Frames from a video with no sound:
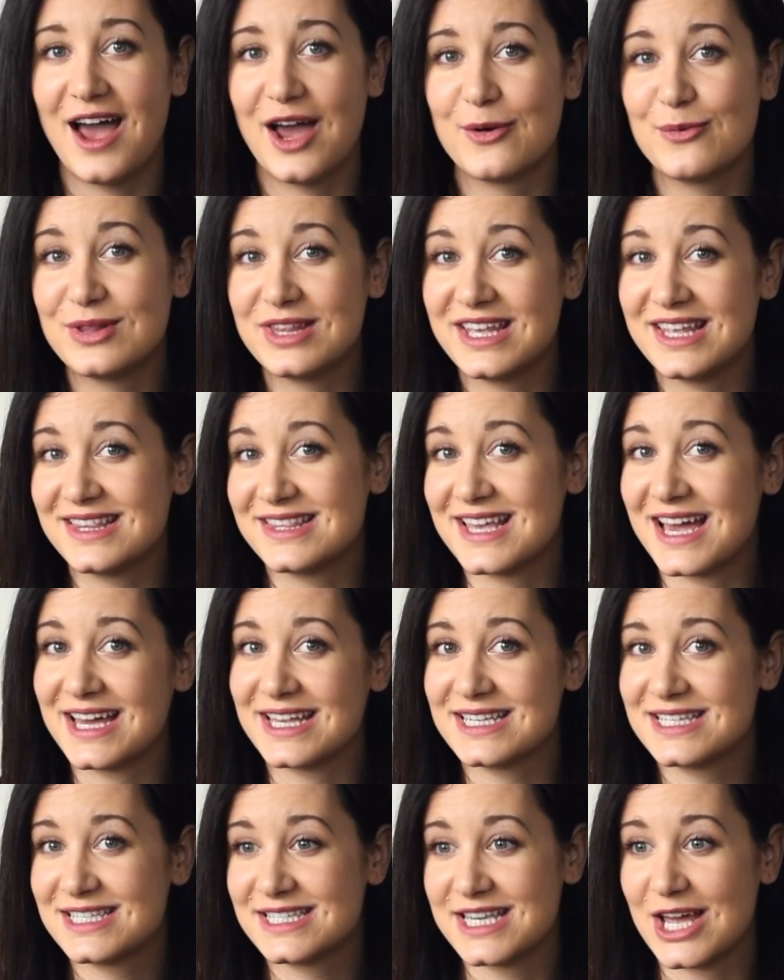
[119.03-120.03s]
I will link
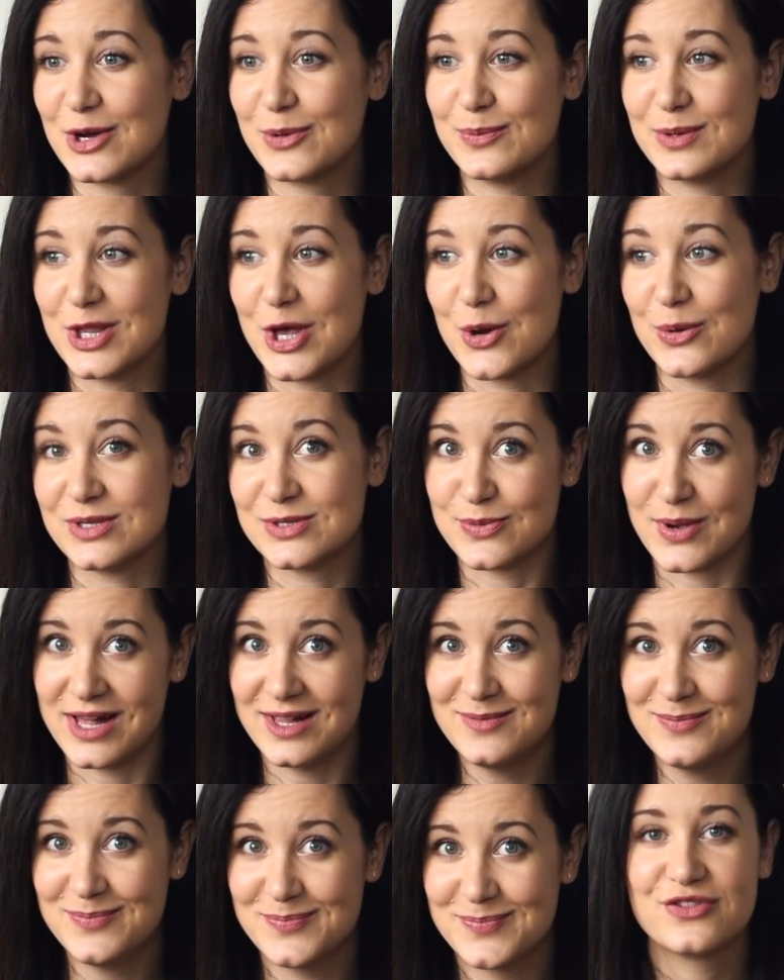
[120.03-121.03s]
that down below as
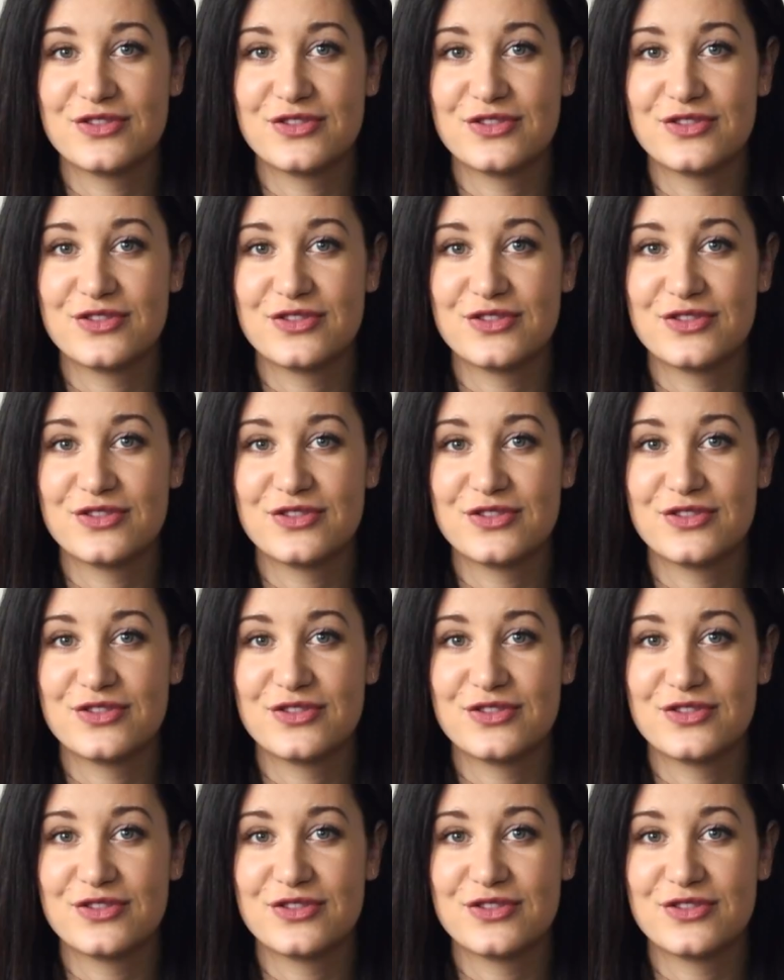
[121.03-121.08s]
well.